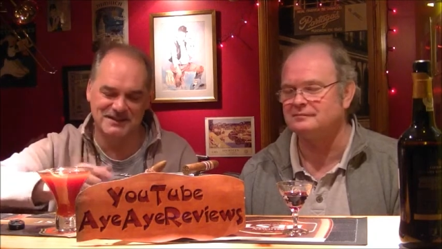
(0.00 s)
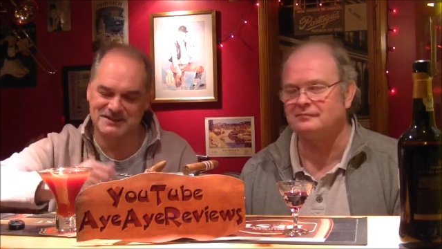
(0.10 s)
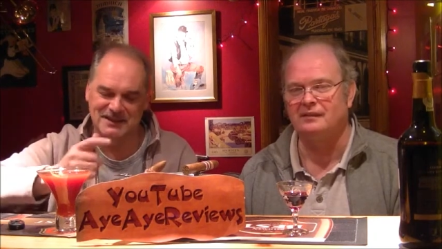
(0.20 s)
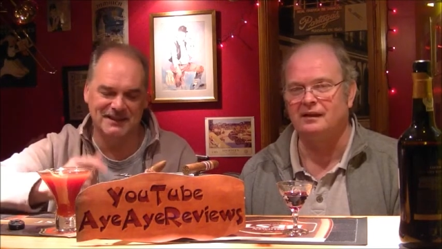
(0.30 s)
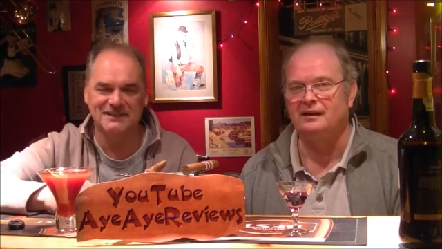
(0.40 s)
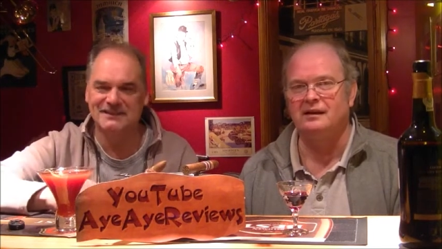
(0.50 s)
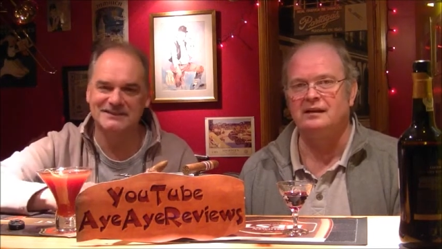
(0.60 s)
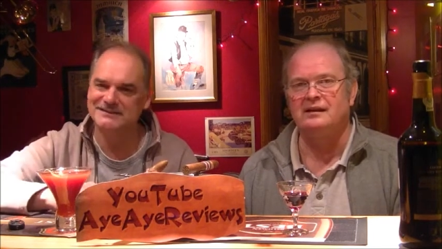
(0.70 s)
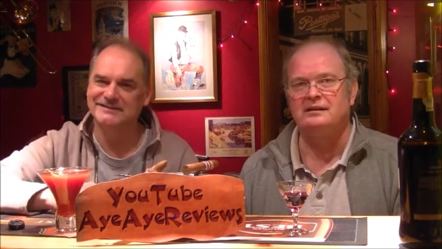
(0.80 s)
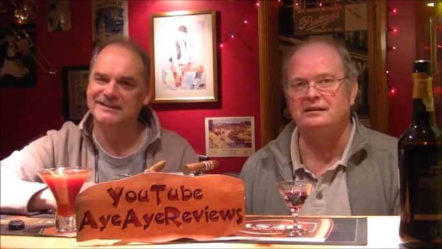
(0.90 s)
Speaker 1: just like
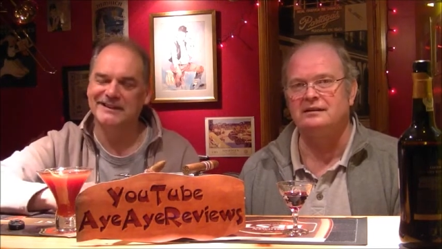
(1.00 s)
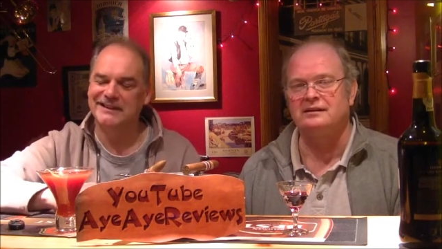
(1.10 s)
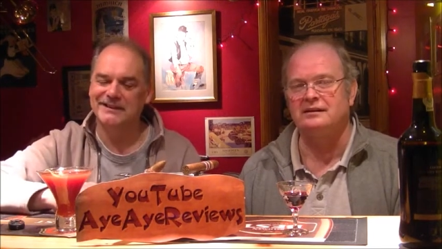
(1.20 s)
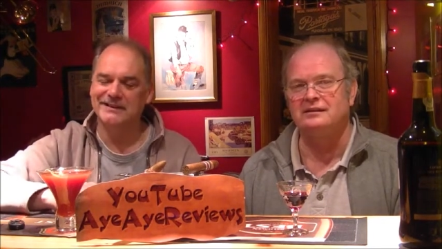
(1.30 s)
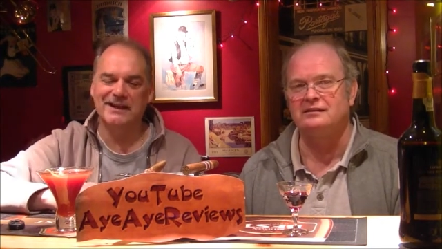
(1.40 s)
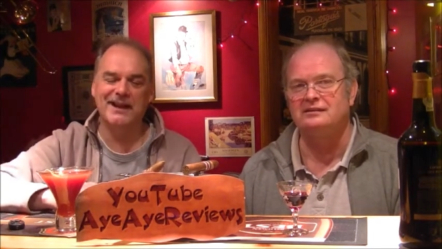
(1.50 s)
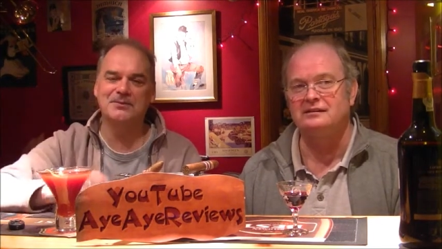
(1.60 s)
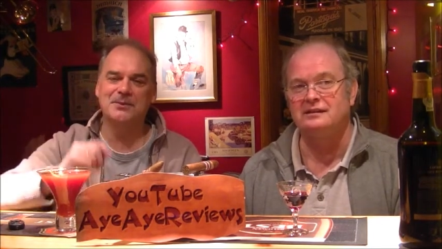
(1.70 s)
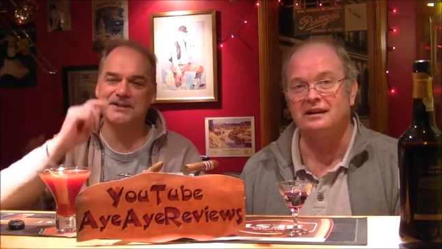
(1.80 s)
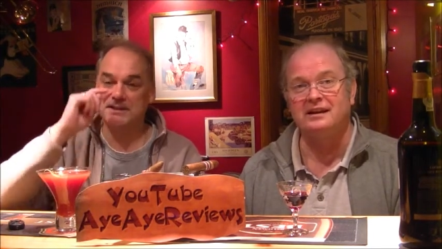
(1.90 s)
God. the
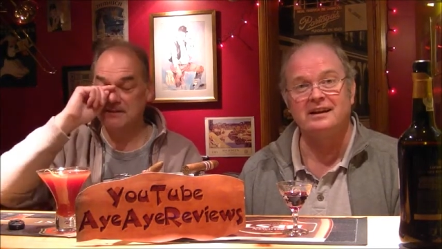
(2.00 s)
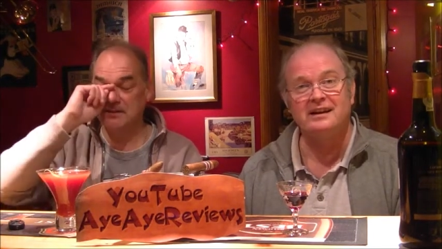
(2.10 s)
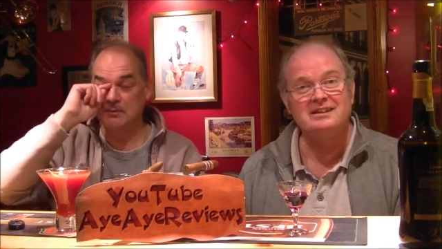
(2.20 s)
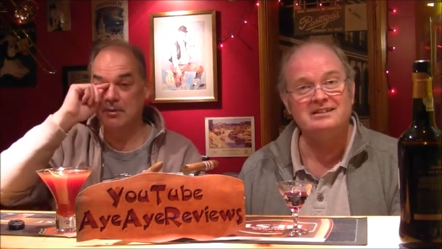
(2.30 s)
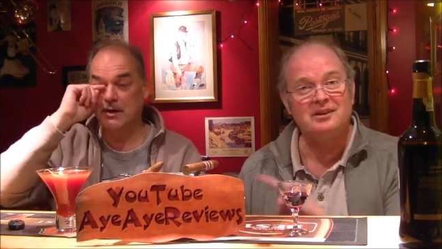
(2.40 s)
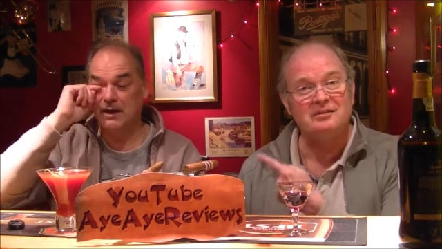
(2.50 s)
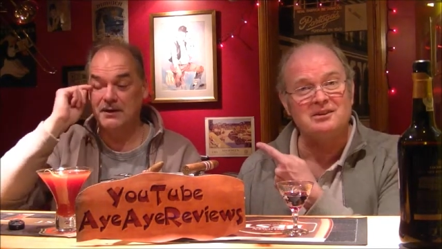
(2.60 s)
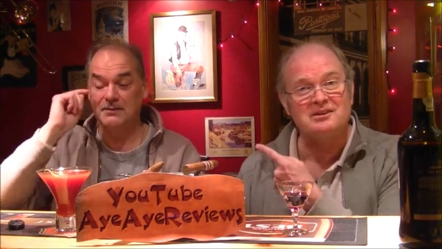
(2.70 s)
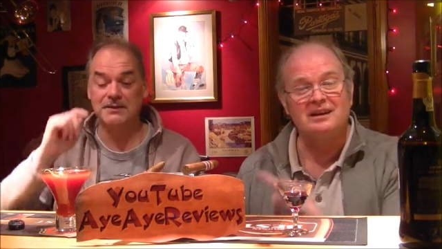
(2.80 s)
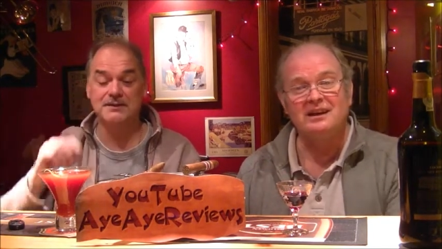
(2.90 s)
red ones. No it's more. Not
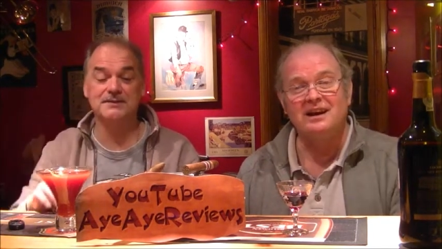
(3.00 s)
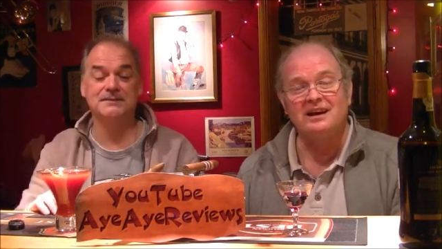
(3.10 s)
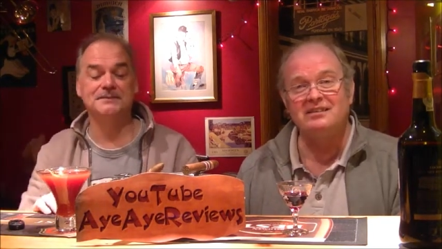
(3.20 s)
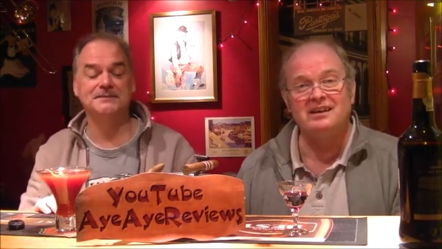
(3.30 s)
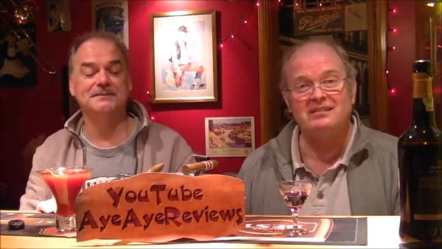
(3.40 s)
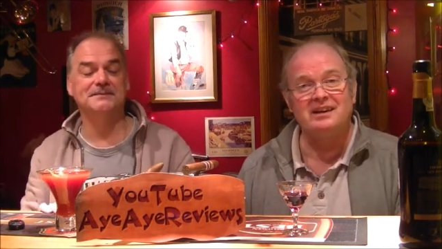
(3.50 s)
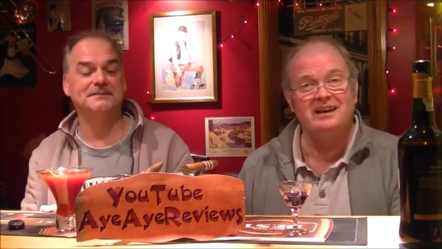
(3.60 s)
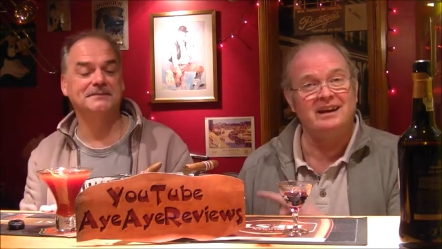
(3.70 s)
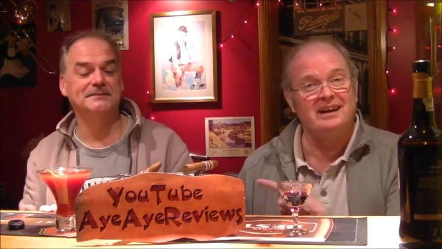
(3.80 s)
Speaker 2: worse. I mean,